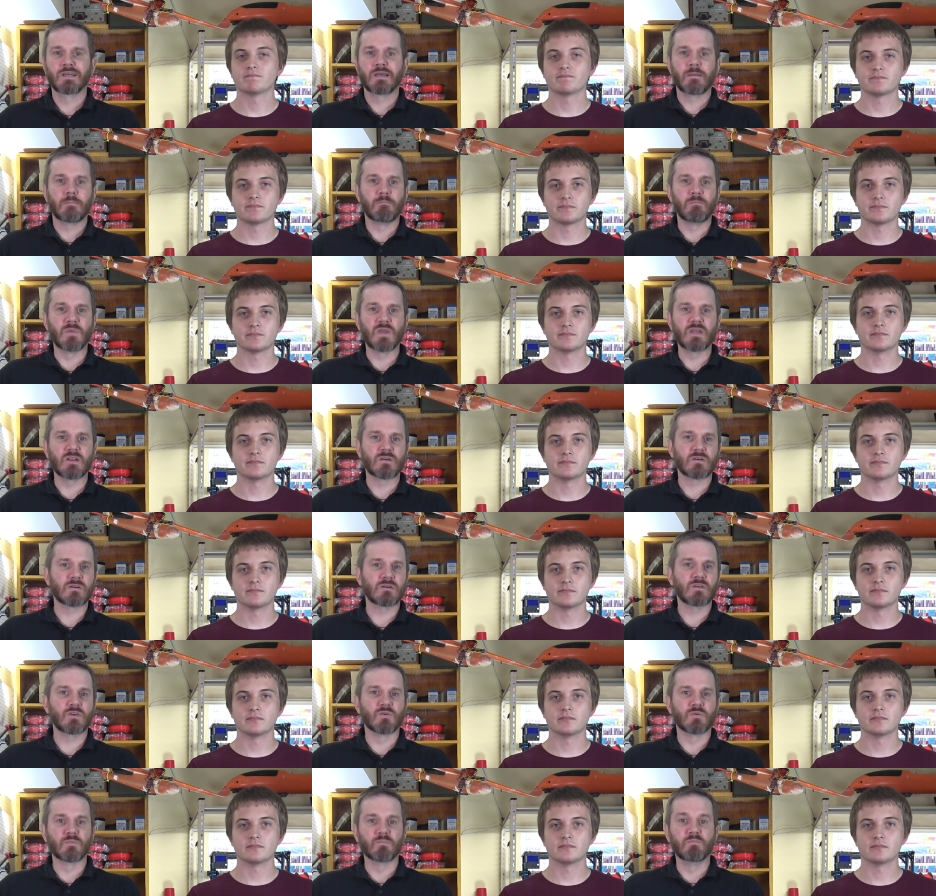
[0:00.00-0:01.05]
Speaker 1: meter
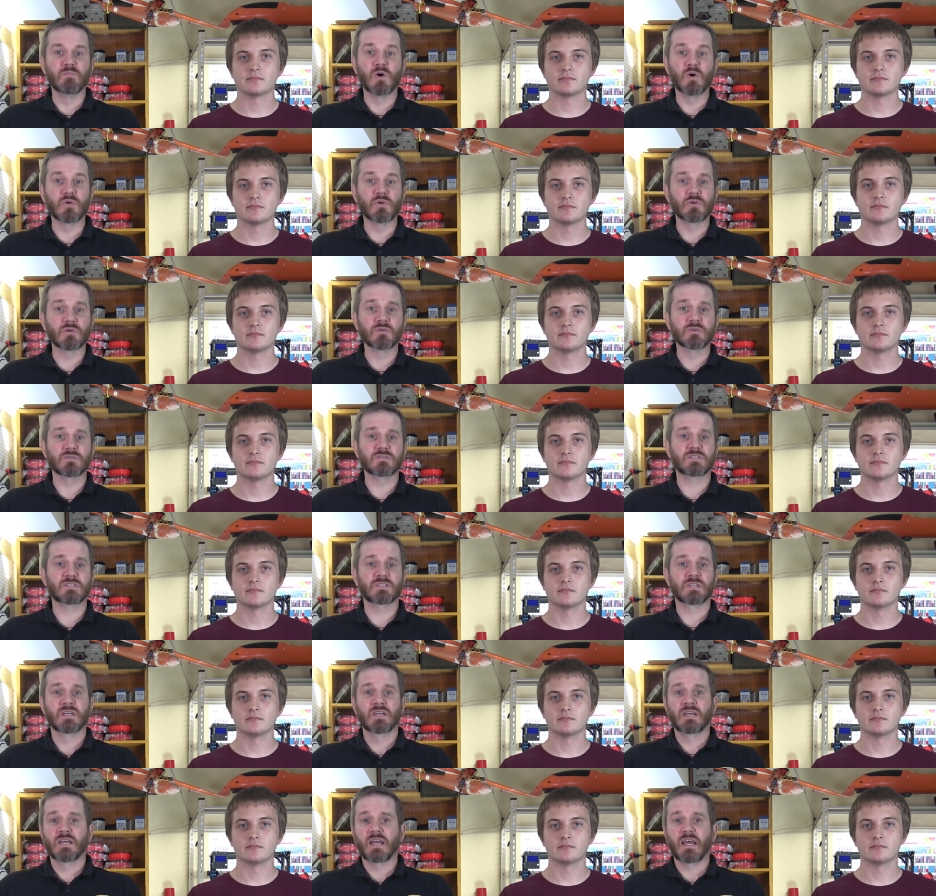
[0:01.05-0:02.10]
your motors
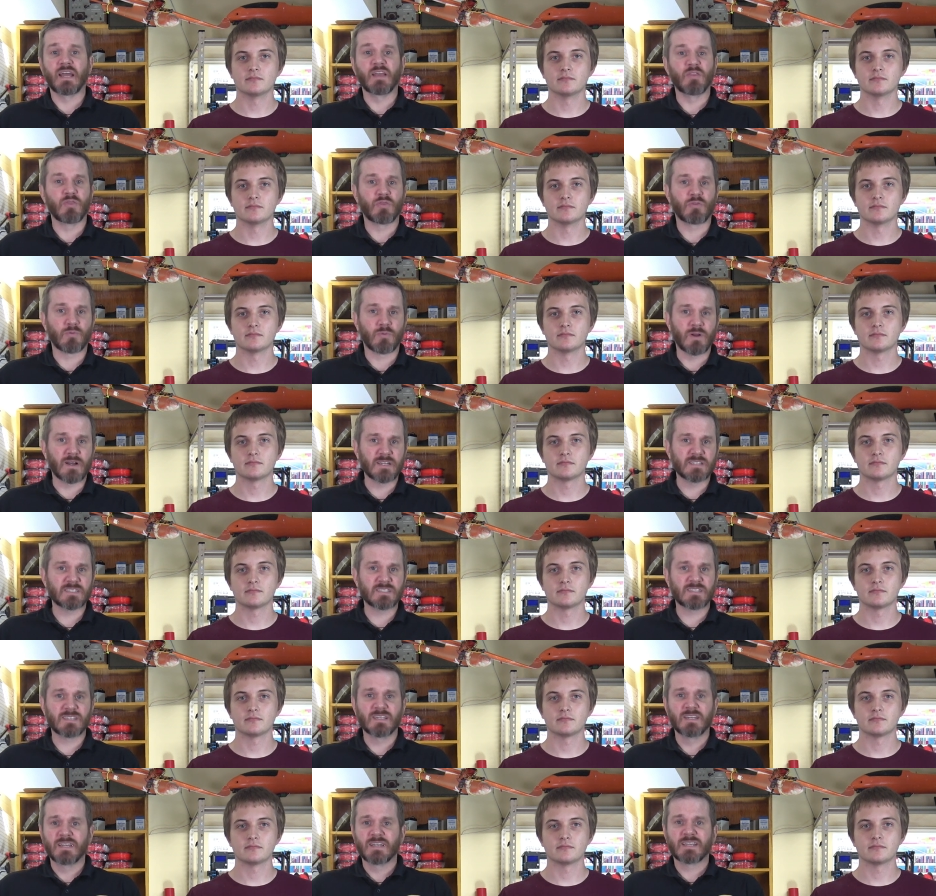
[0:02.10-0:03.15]
and
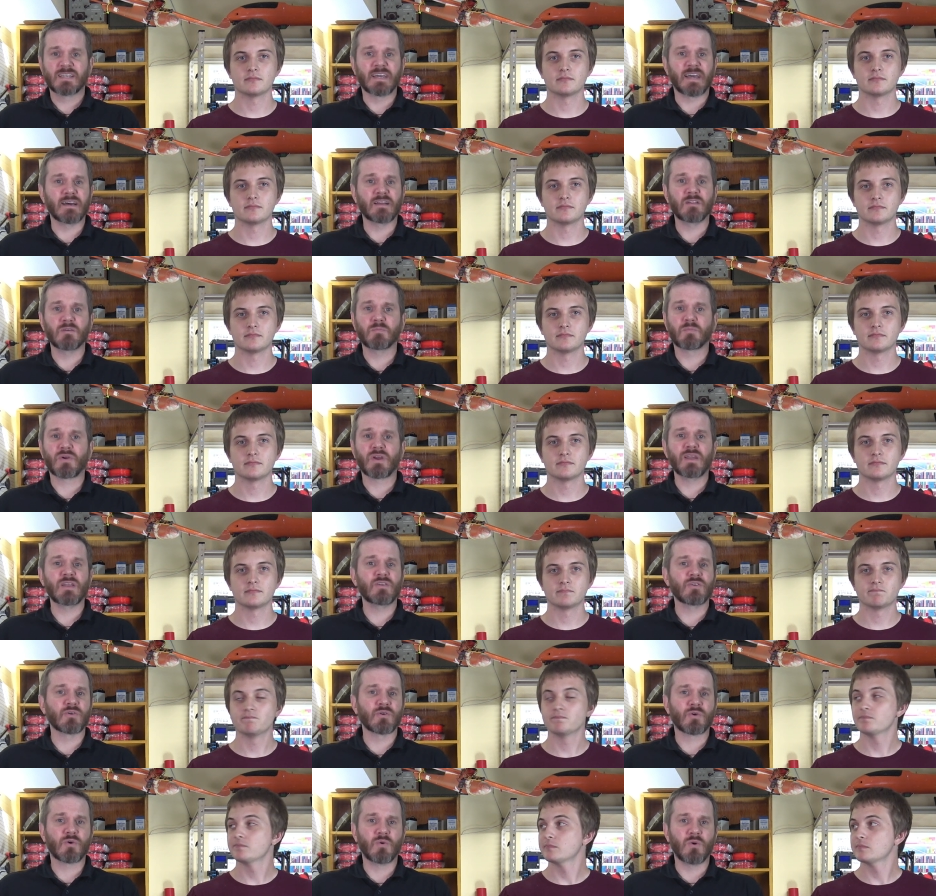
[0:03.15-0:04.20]
thrust, calibrate
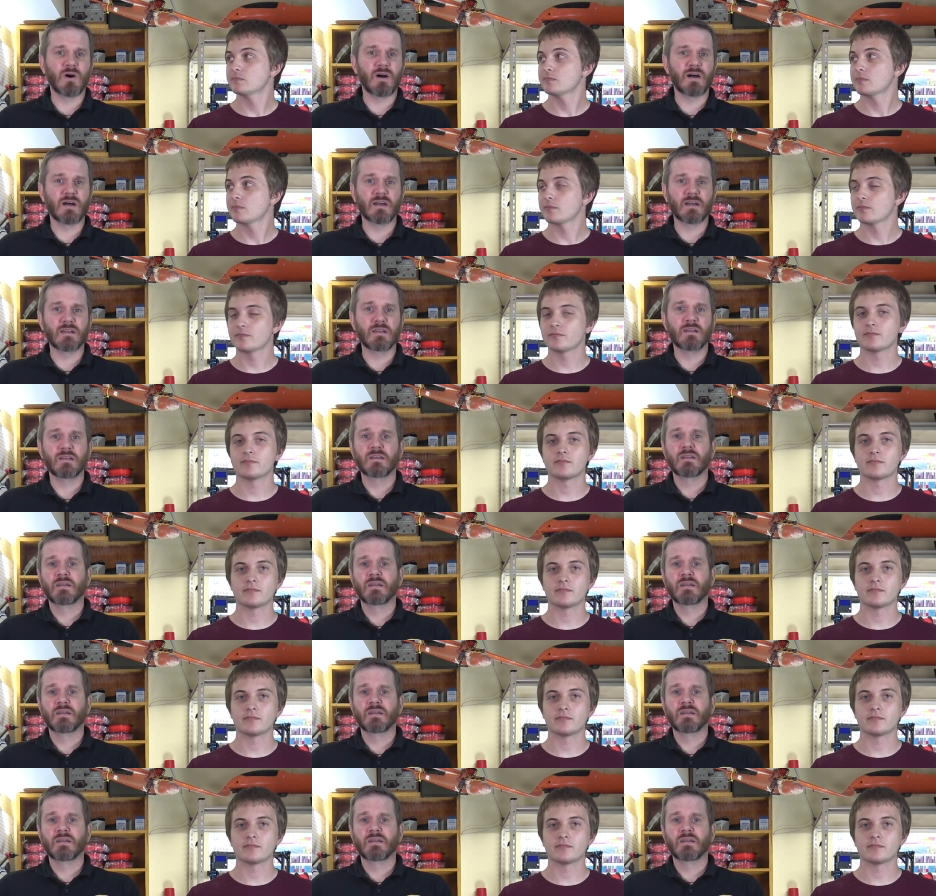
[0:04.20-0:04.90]
your quad,